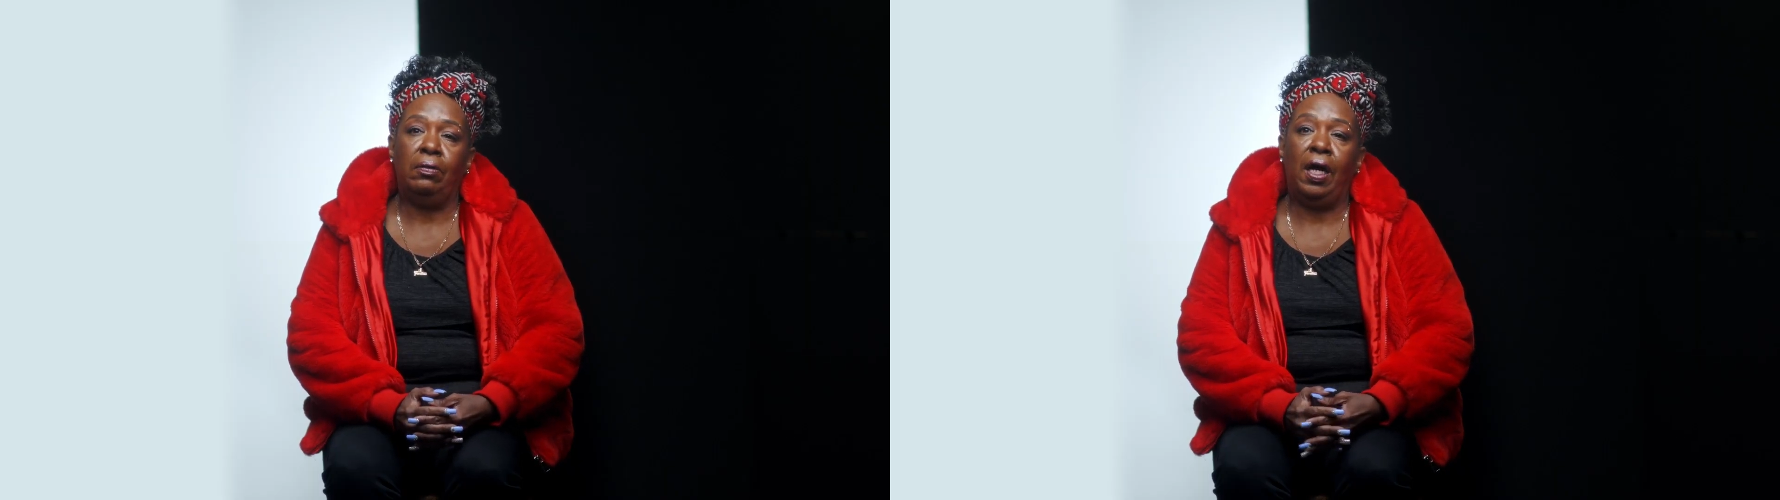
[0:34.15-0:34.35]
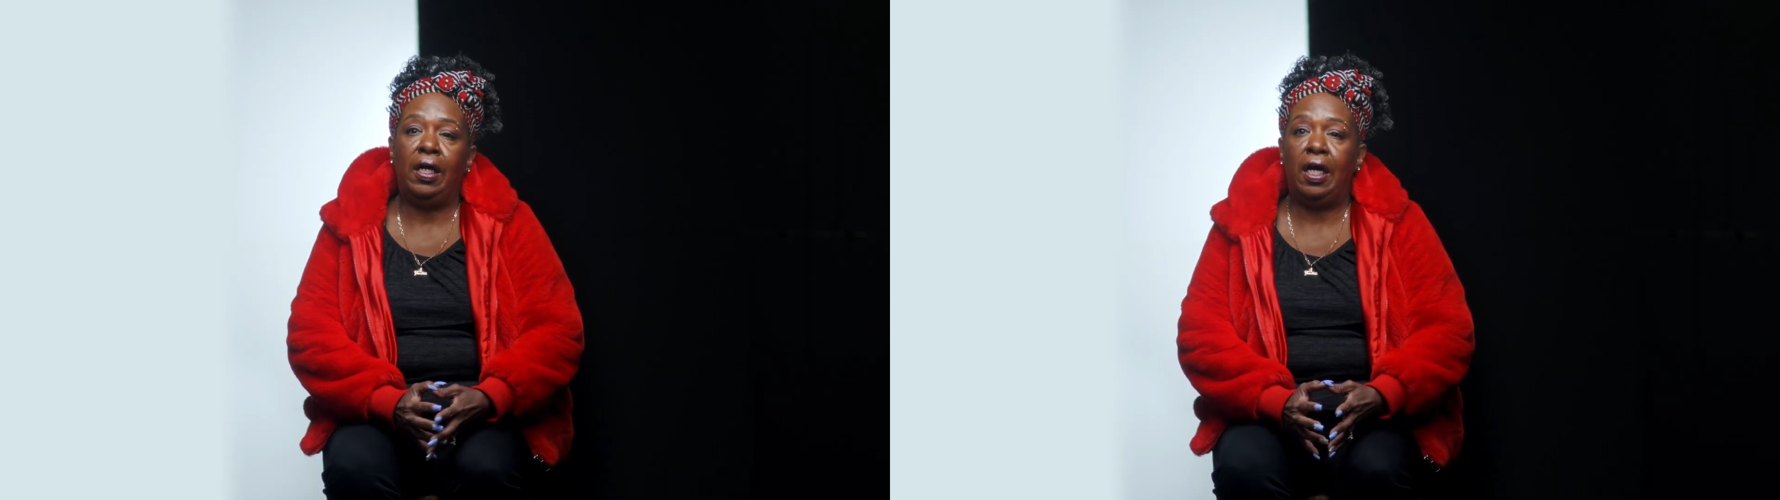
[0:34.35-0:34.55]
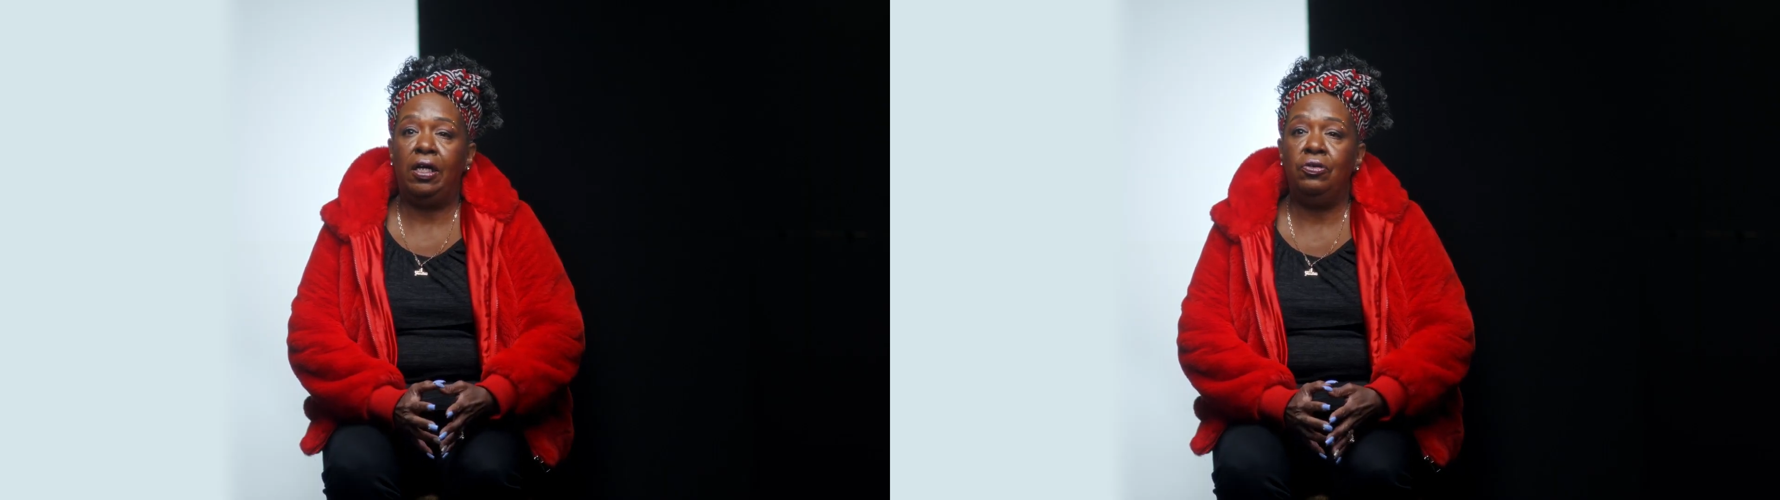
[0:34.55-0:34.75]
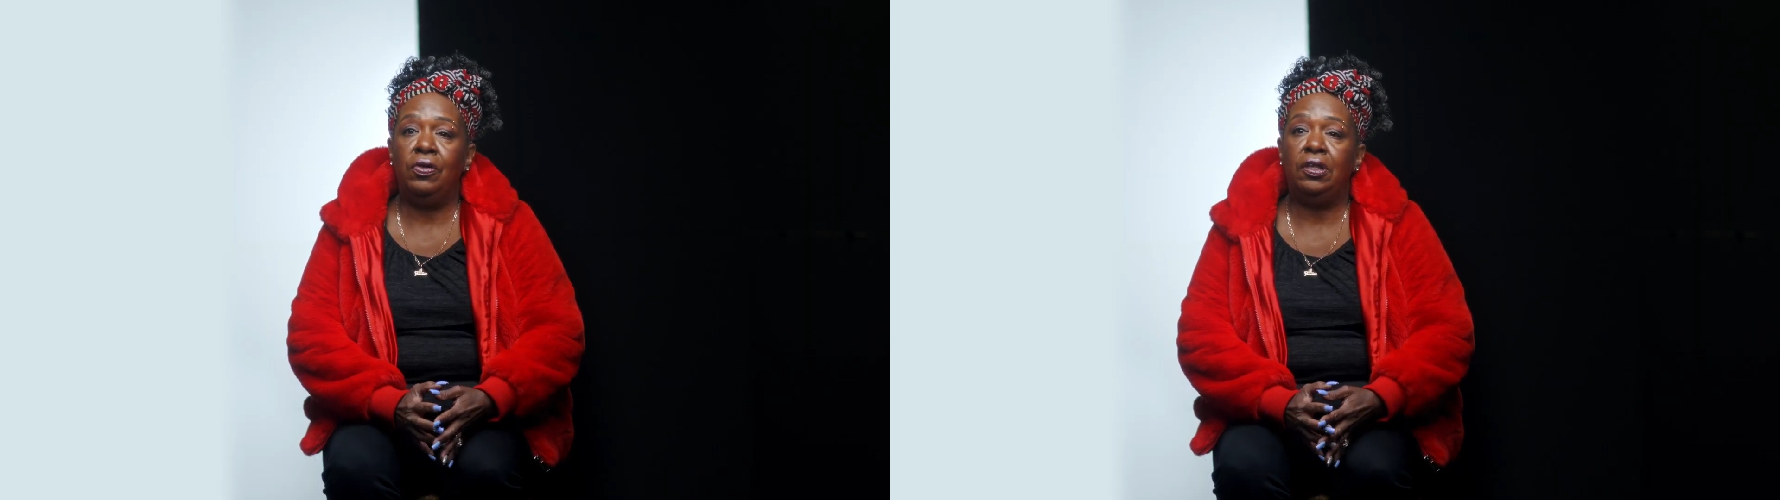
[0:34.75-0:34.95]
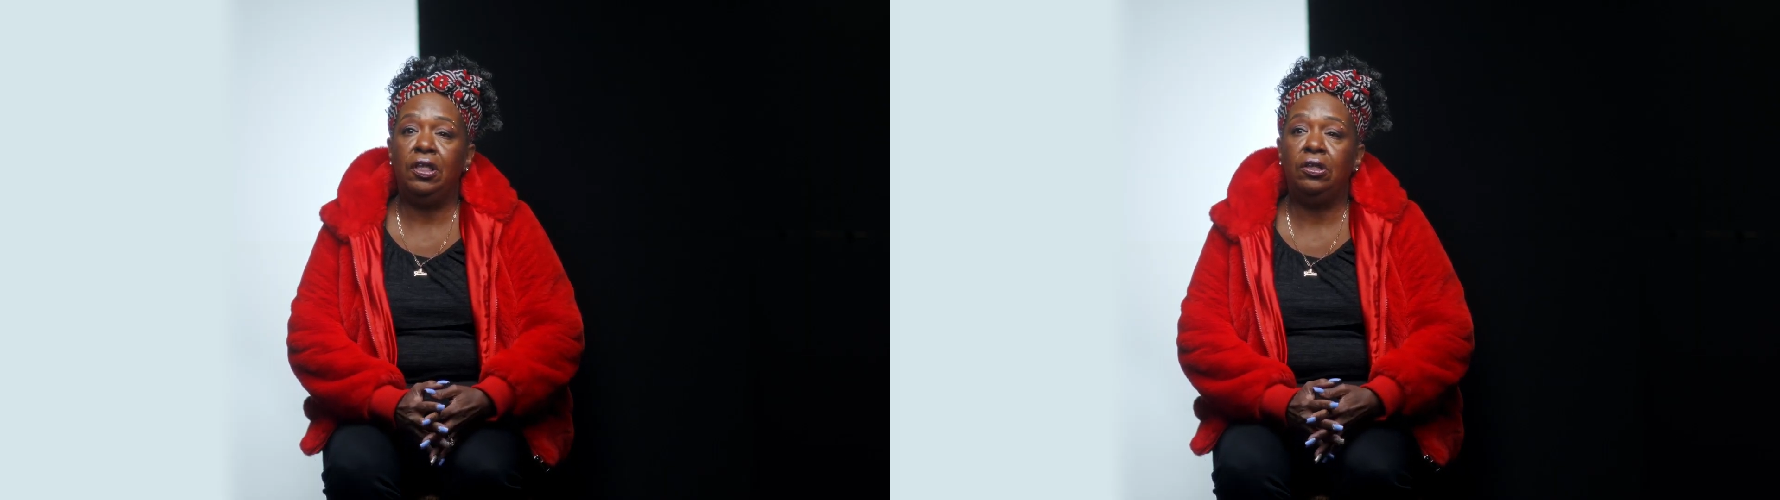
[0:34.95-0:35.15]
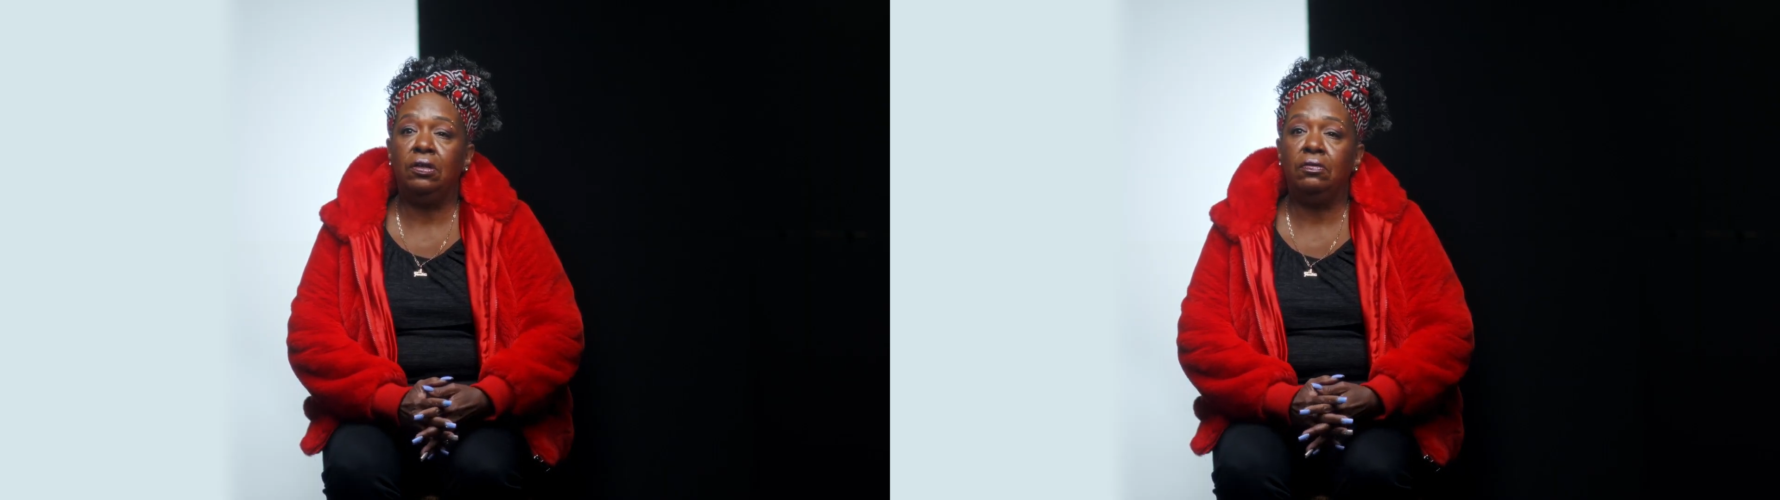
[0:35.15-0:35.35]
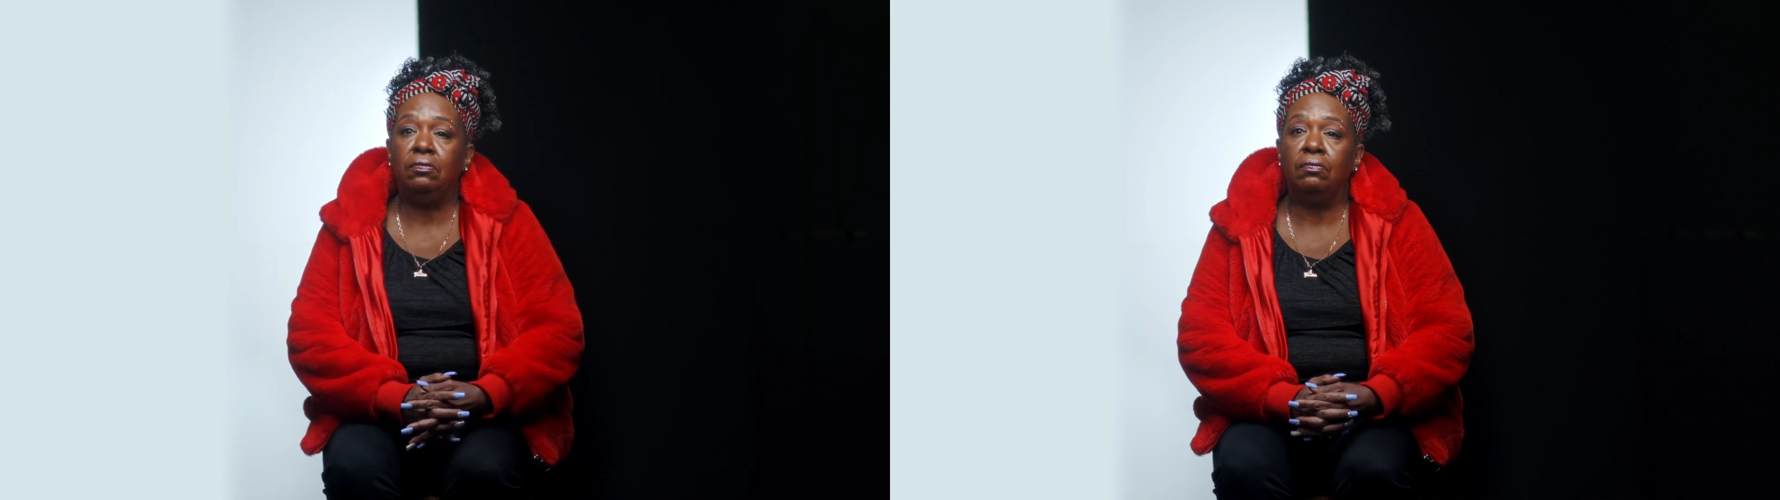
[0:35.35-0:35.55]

I got a new addiction.